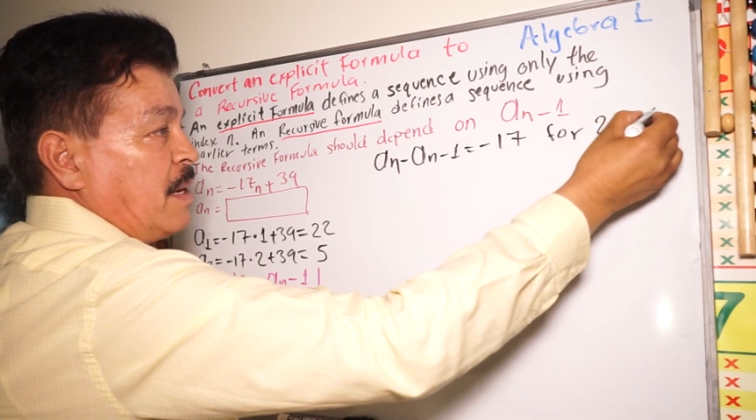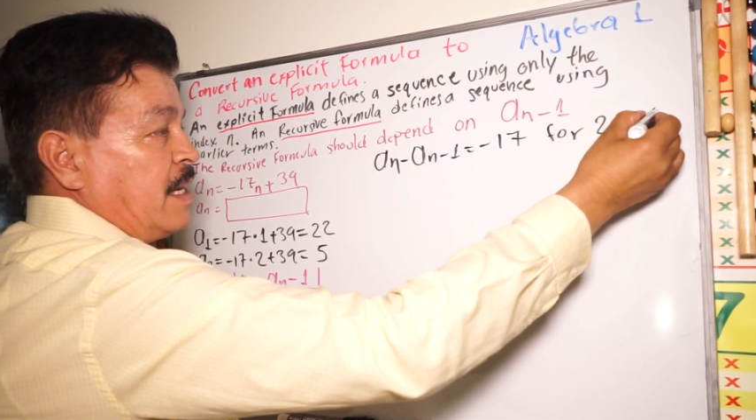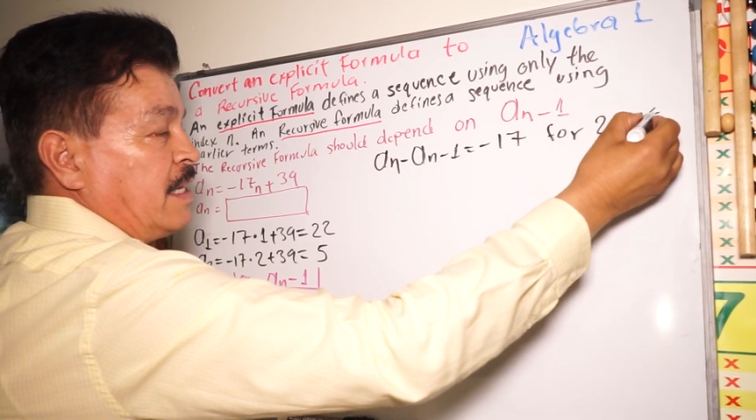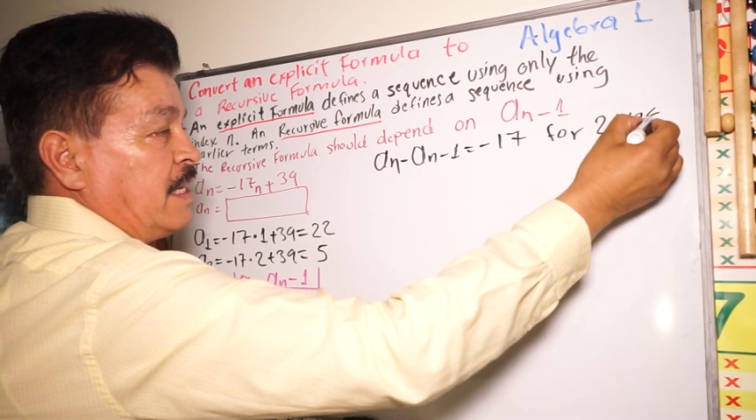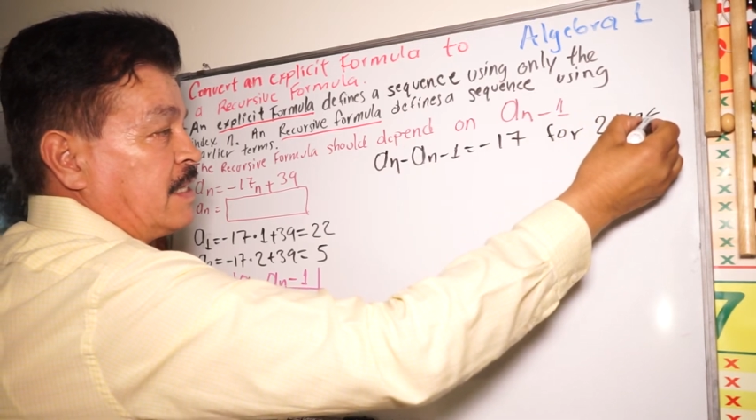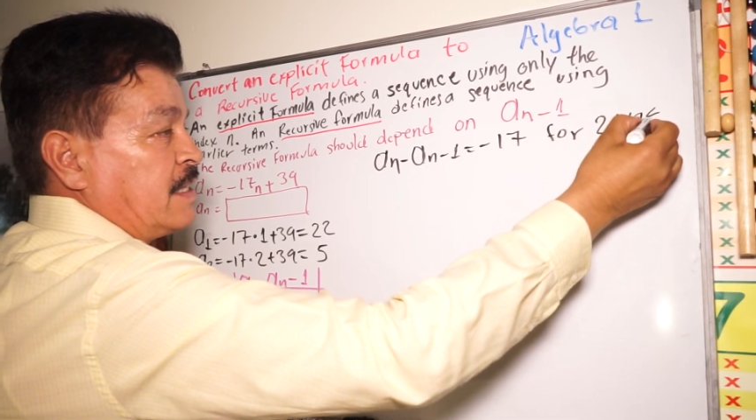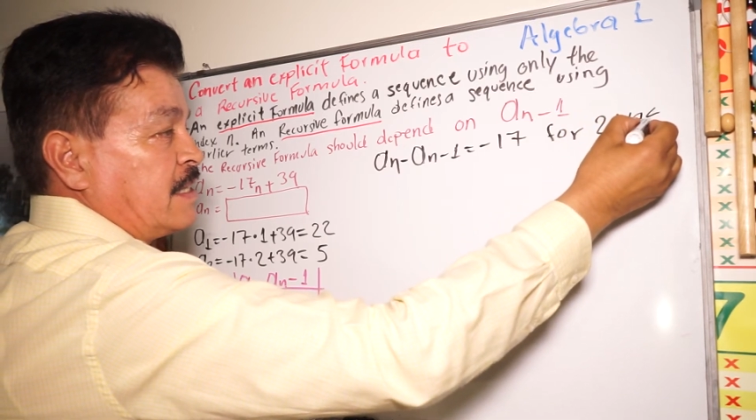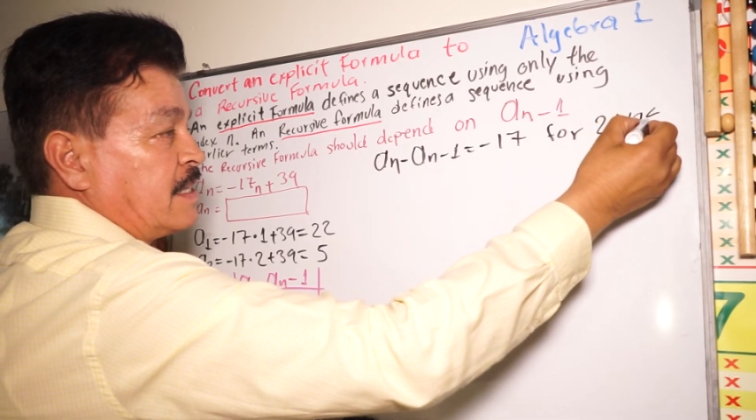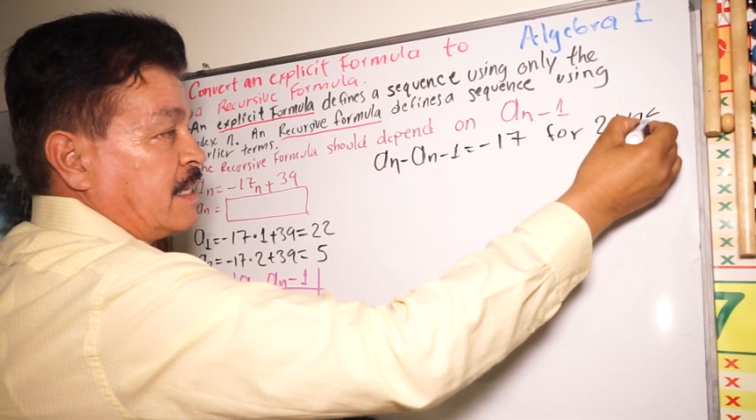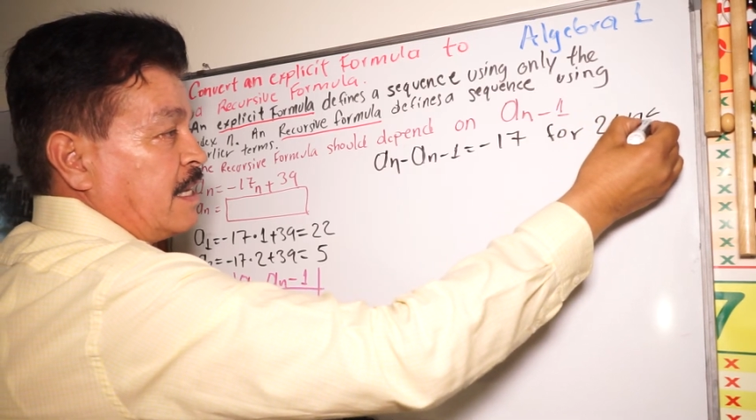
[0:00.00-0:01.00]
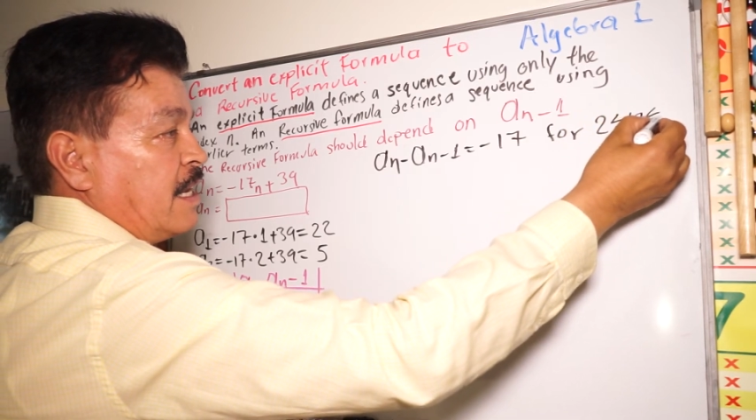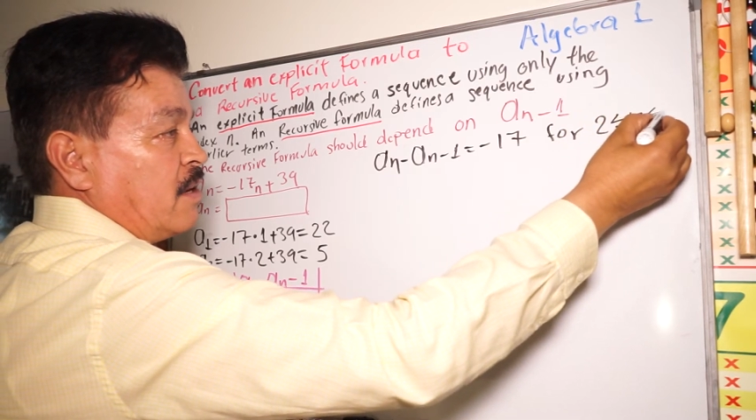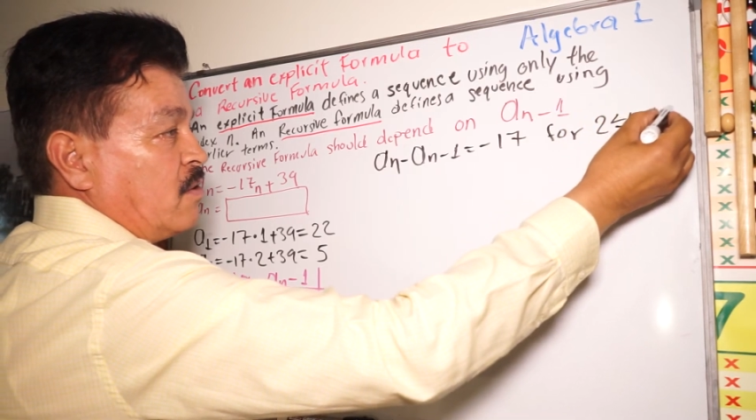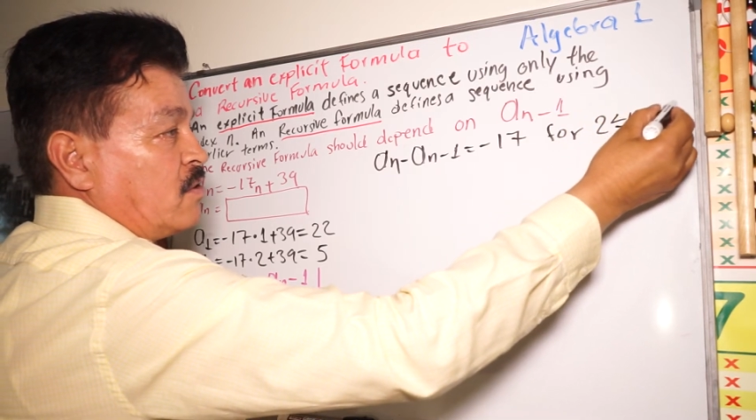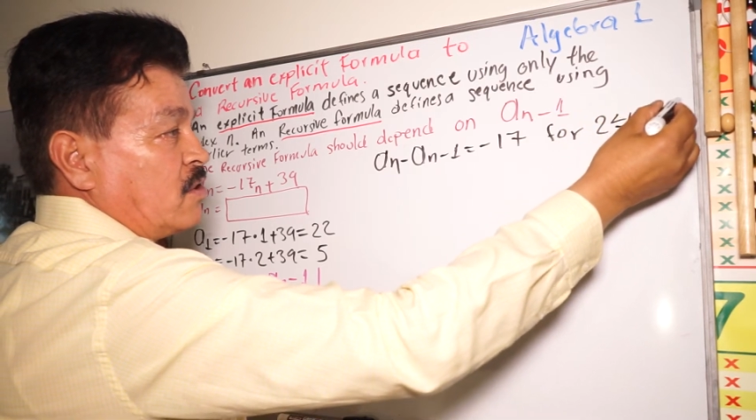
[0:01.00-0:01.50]
minus
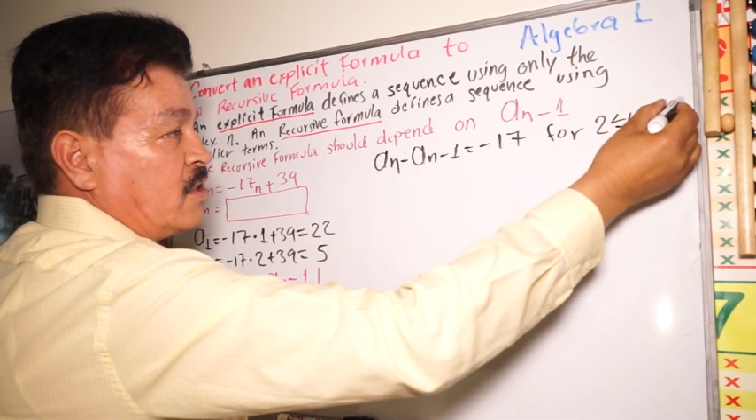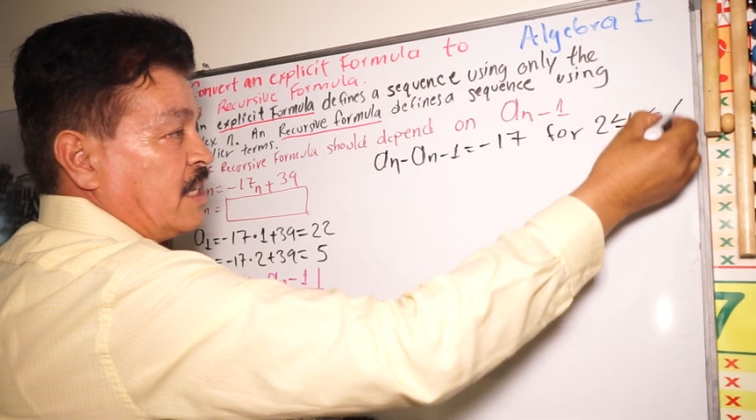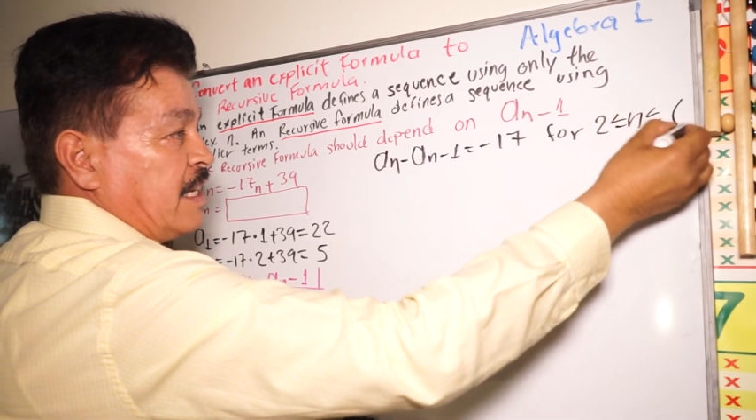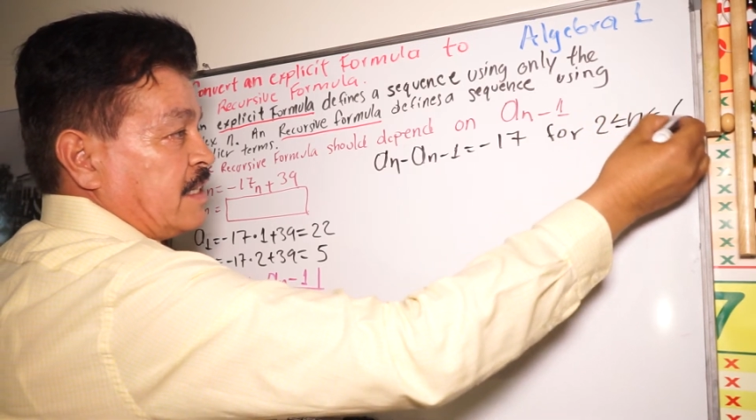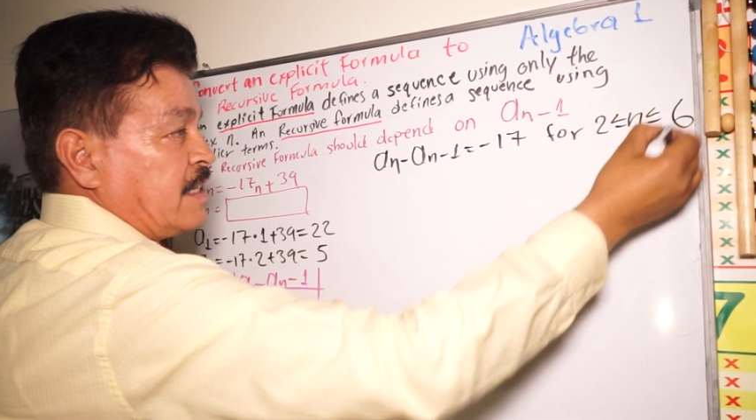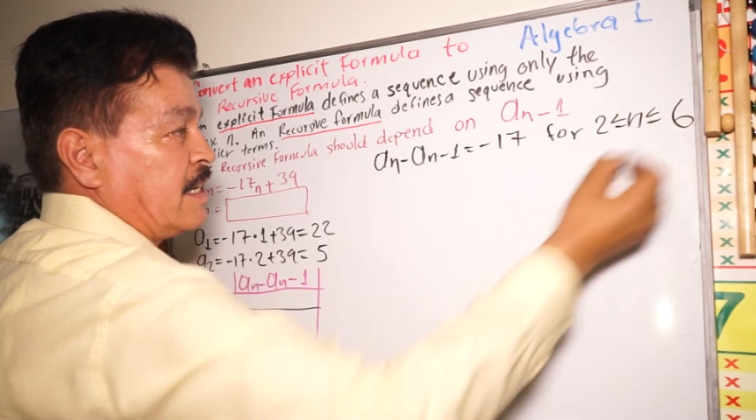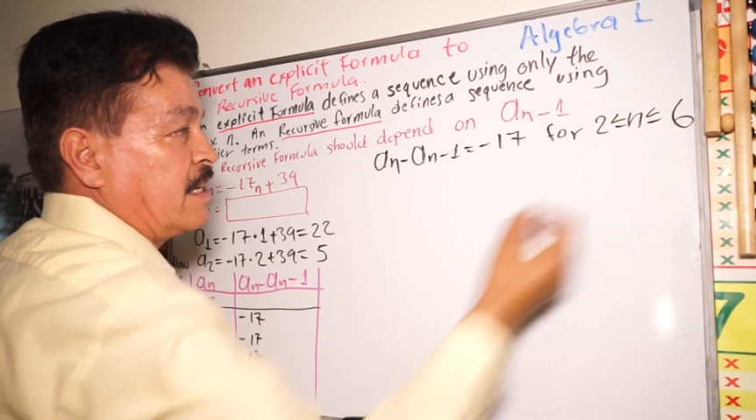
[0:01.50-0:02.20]
equals 6.